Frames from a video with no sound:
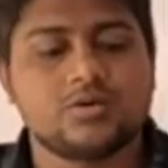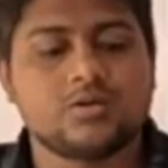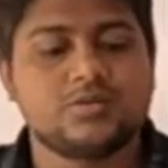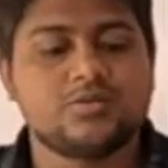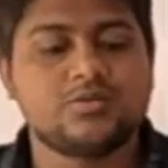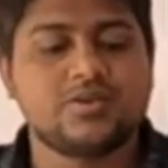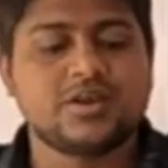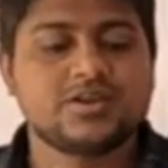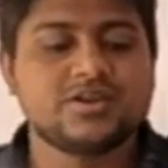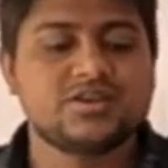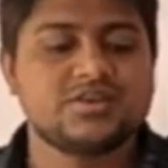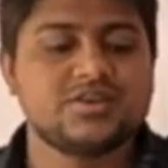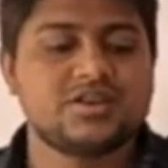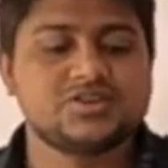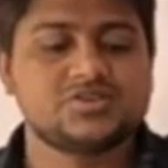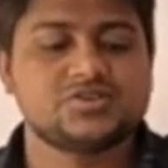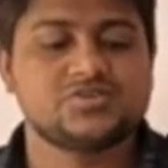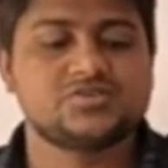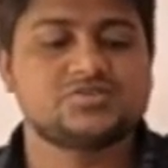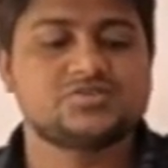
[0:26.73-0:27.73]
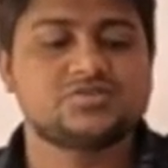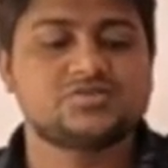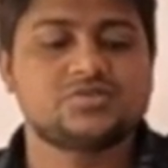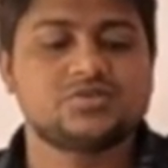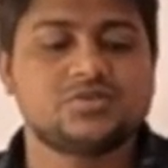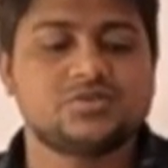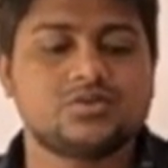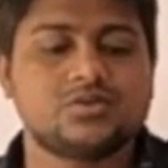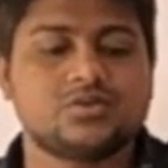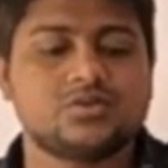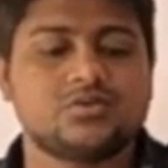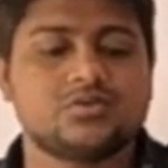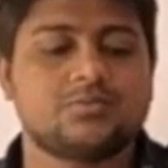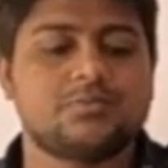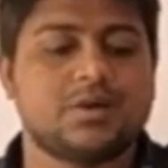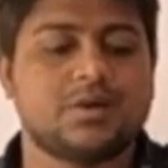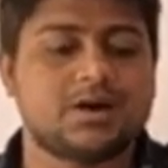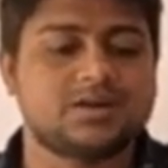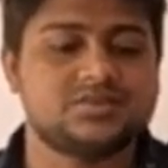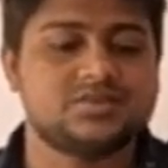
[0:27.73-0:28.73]
United Nations, but
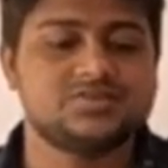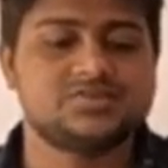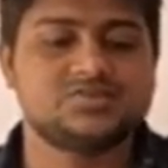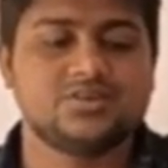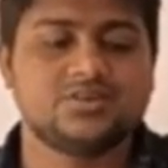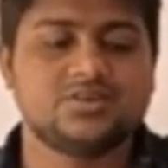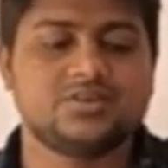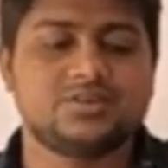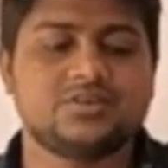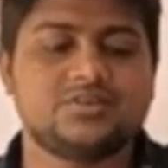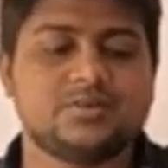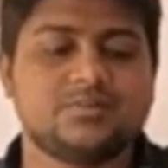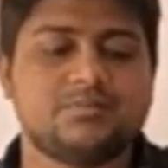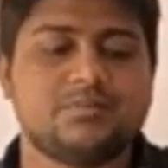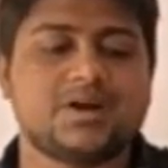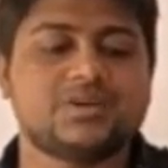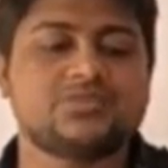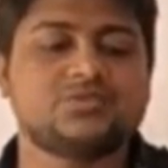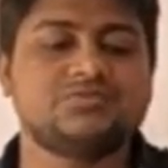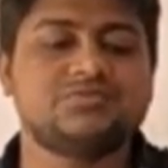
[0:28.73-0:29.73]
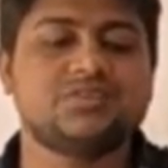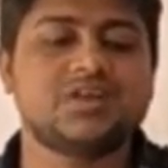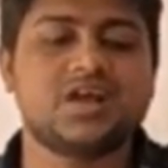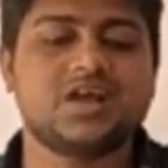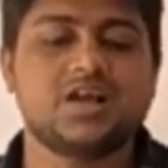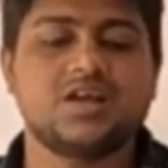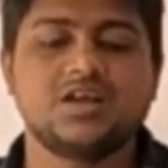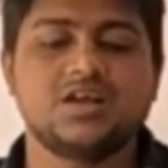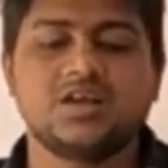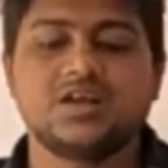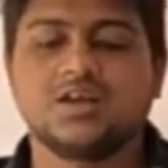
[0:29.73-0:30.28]
birth is not it, the birth of the